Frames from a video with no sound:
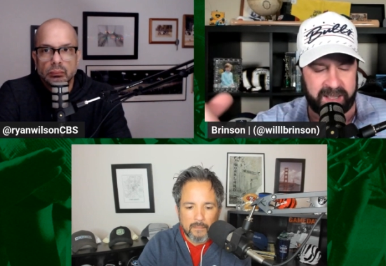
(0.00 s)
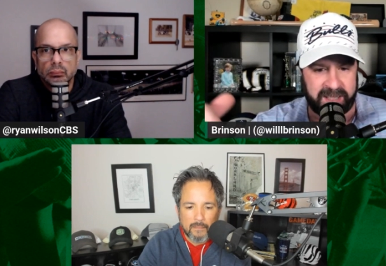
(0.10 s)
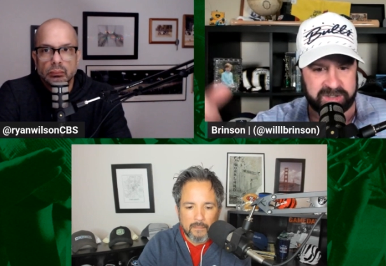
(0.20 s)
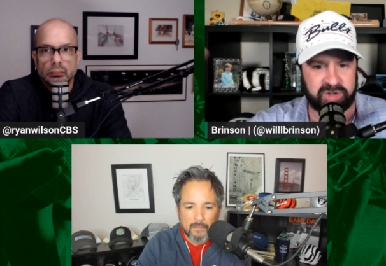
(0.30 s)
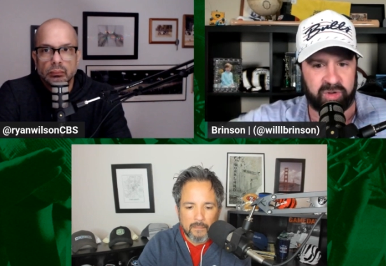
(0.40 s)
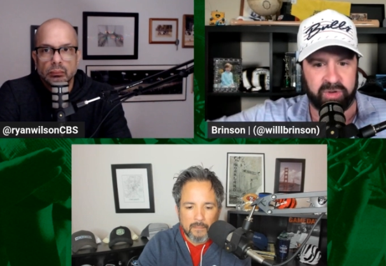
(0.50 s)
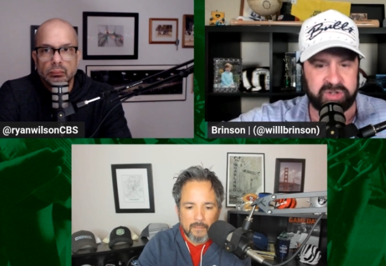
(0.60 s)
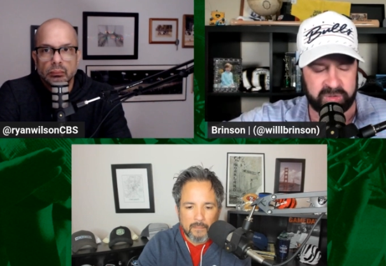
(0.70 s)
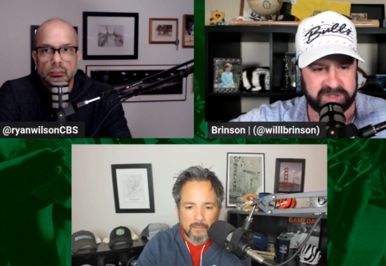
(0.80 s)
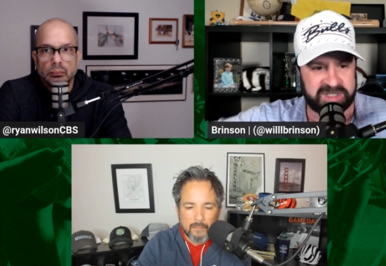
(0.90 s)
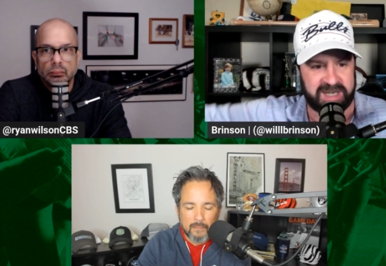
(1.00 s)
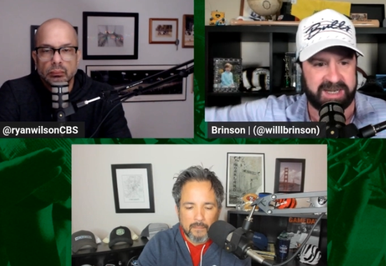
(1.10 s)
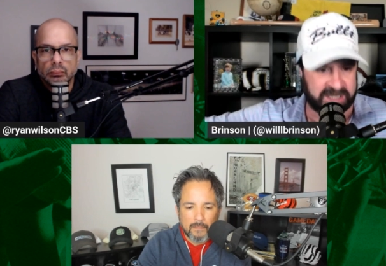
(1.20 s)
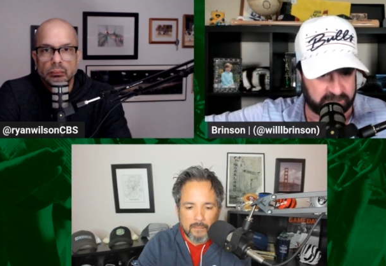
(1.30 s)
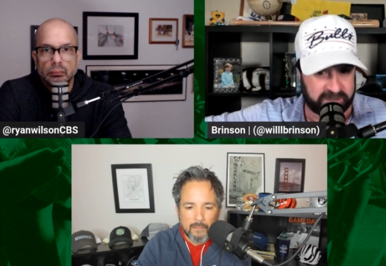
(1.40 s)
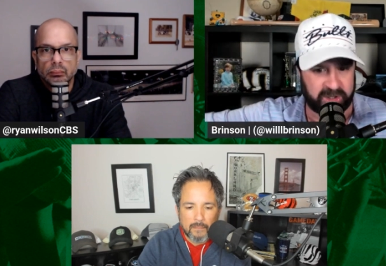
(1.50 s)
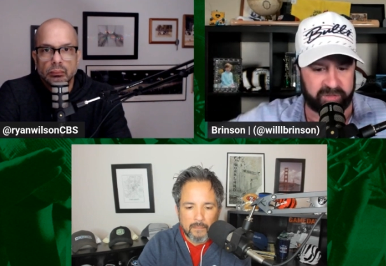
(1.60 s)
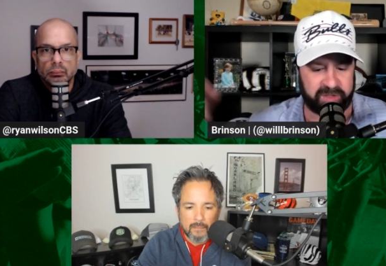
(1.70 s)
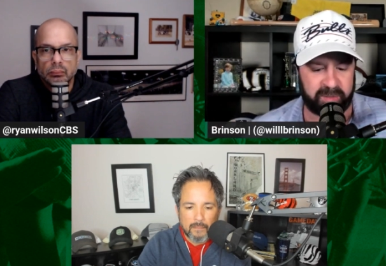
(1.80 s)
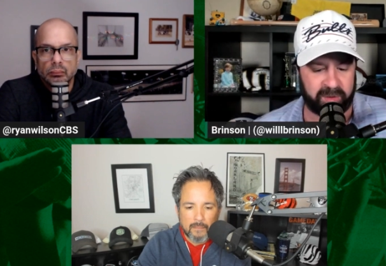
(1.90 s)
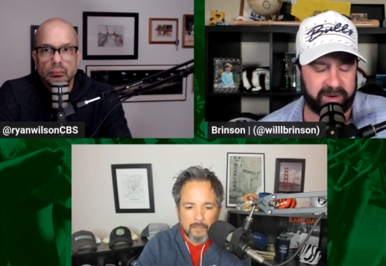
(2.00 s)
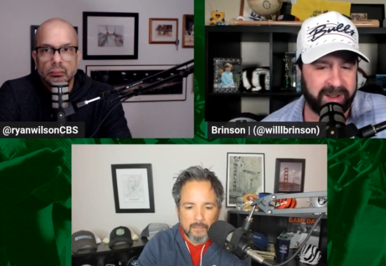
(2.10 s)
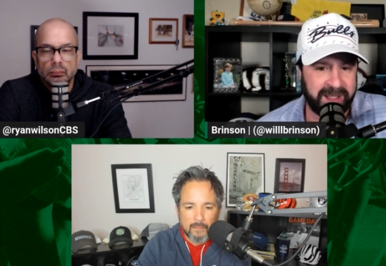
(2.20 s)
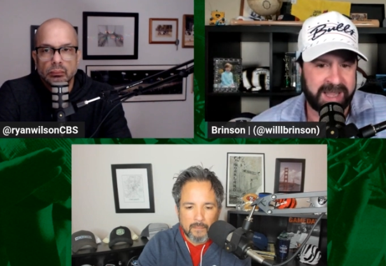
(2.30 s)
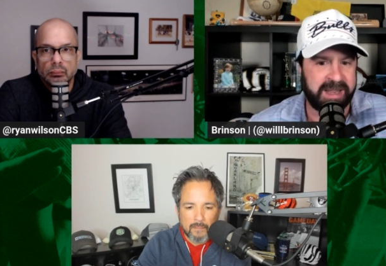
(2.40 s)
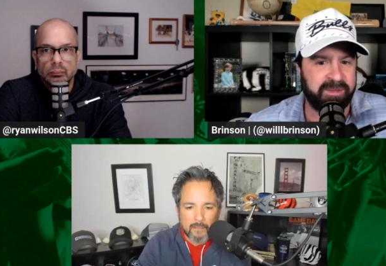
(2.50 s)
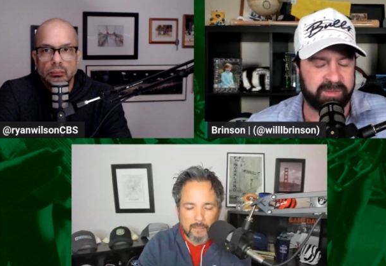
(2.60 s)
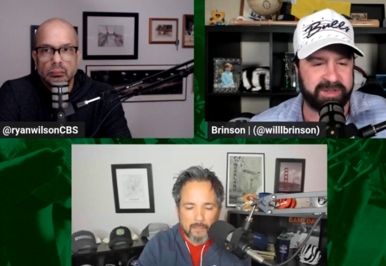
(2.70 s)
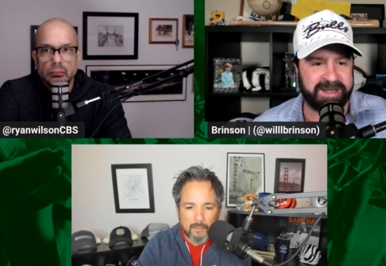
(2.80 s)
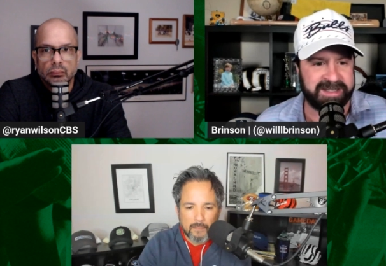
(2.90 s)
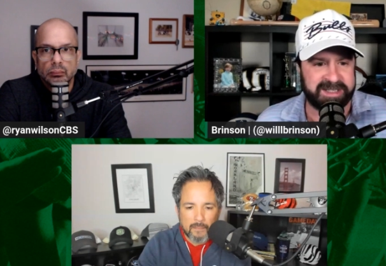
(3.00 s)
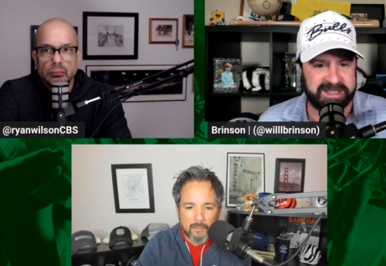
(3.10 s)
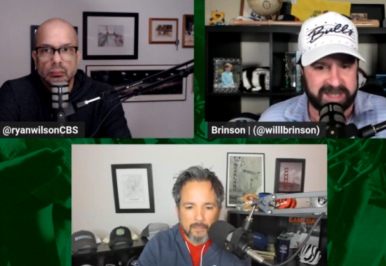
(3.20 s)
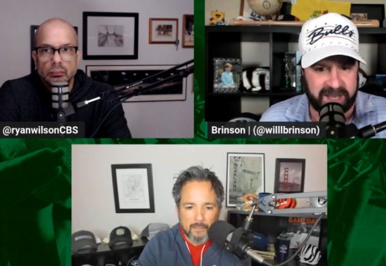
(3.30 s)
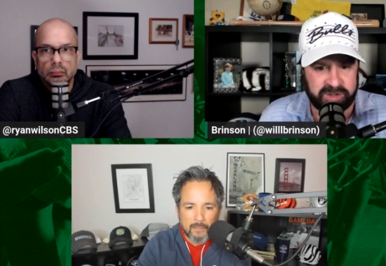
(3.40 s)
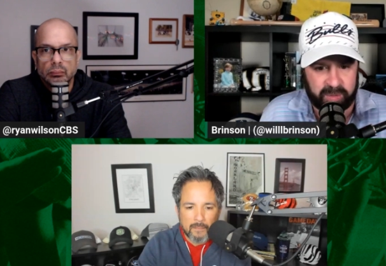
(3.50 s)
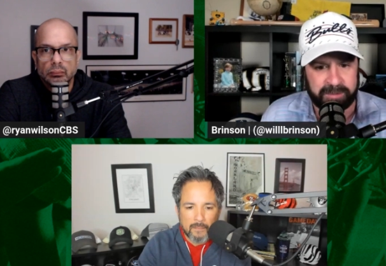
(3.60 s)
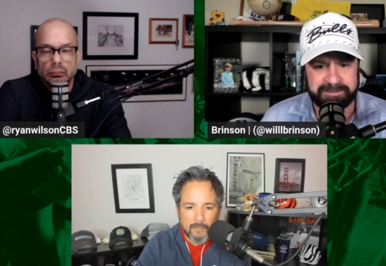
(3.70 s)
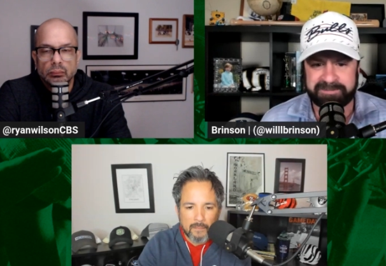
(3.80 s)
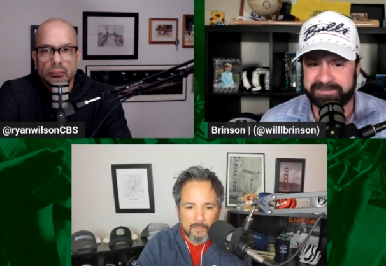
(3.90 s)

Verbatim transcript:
Speaker 1: as close to ascending as we thought they were, even with an easy schedule.